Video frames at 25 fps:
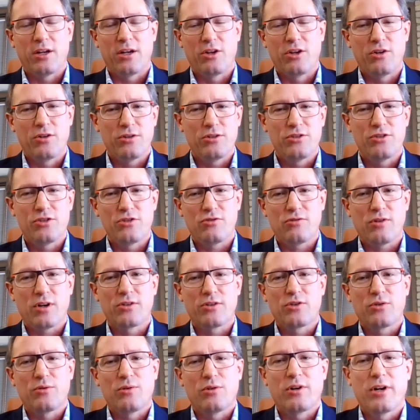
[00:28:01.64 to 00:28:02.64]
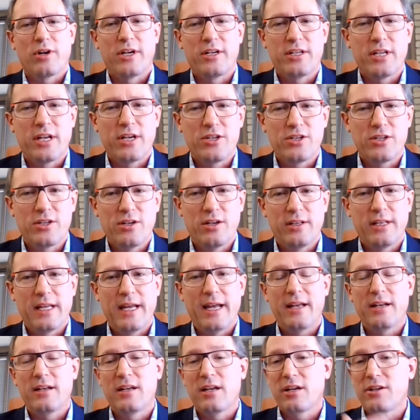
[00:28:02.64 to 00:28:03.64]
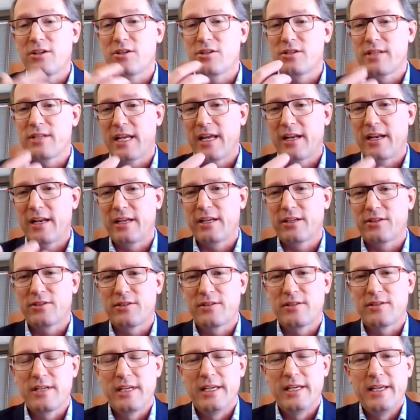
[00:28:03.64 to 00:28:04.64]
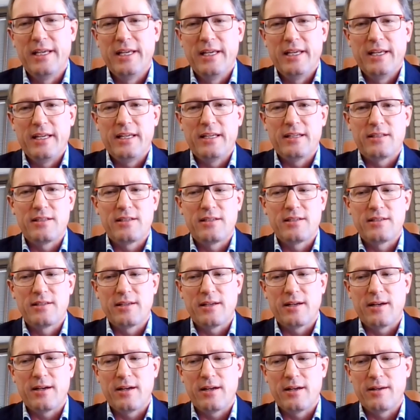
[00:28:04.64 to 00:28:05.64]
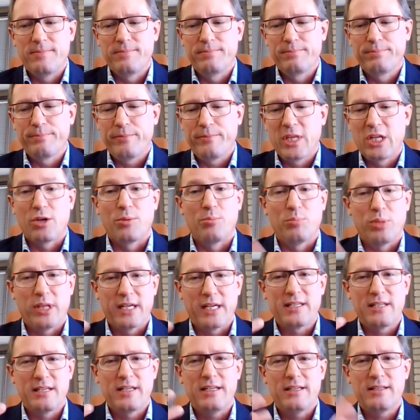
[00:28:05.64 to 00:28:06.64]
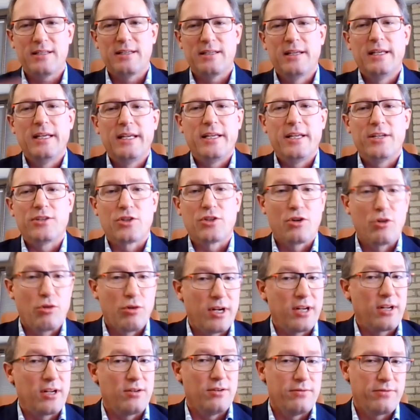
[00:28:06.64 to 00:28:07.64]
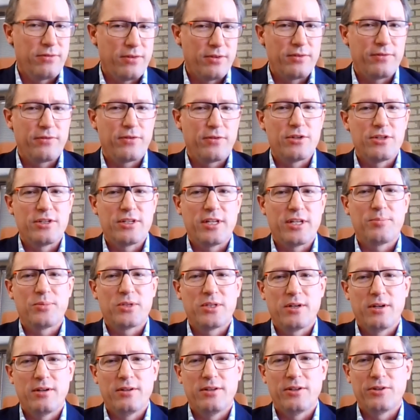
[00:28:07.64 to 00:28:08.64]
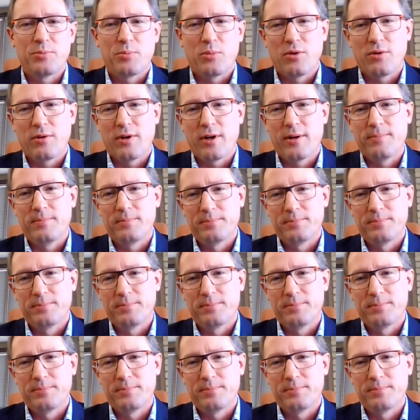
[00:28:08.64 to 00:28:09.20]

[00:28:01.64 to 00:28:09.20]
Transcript: a good structural orientation on that and understanding its its um, complexities is critical for the first steps here in this program.